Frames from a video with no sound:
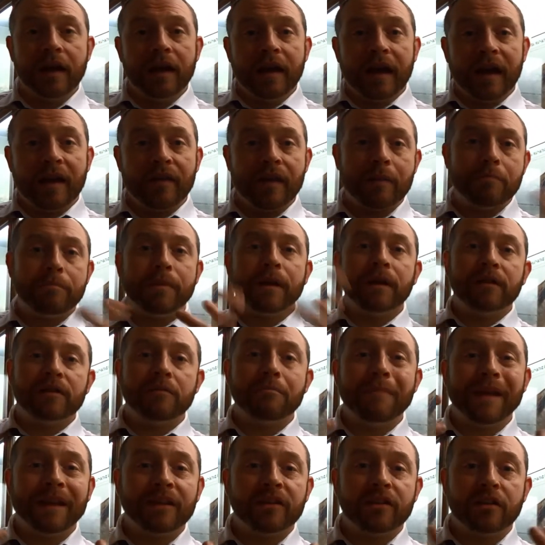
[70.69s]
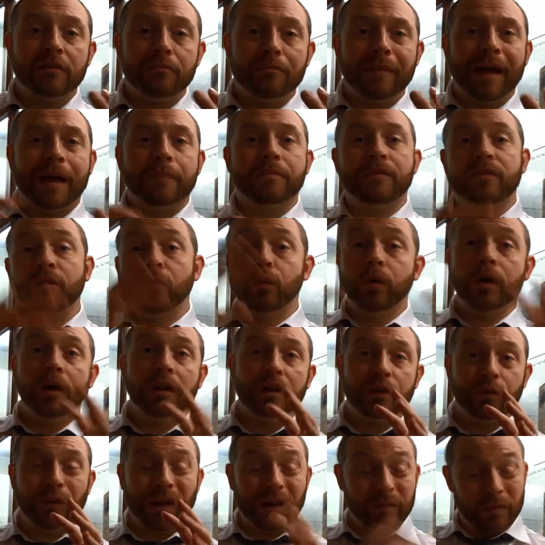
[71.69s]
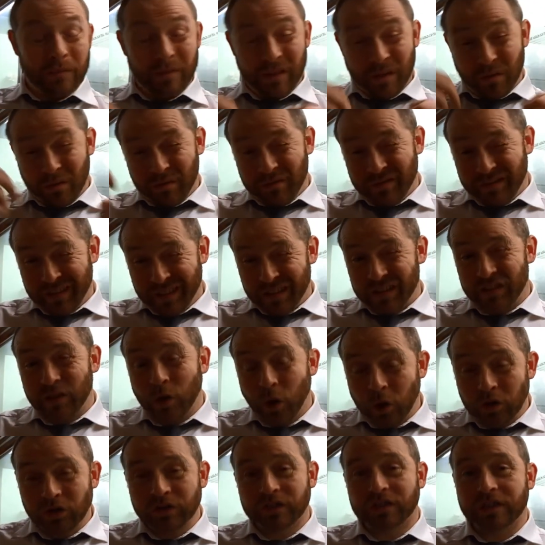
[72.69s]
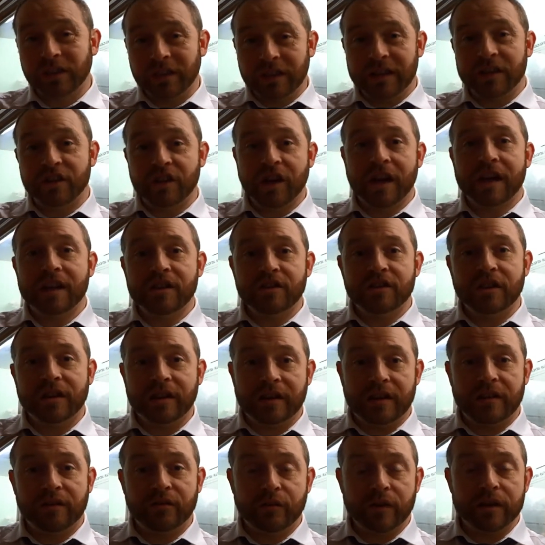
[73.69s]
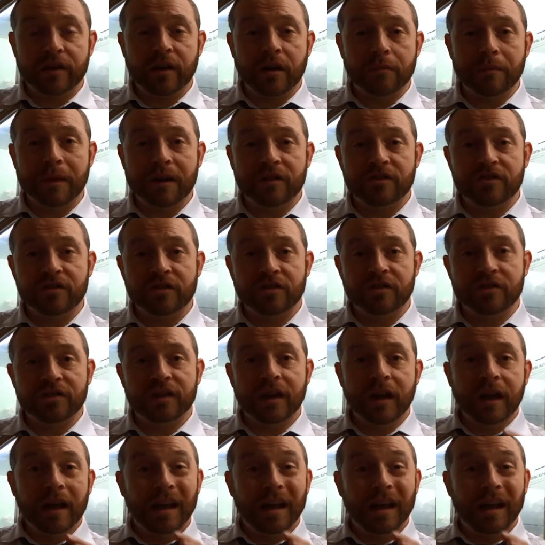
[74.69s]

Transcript: and then build a mental map of the world around them that, that's constantly changing and in three dimensions.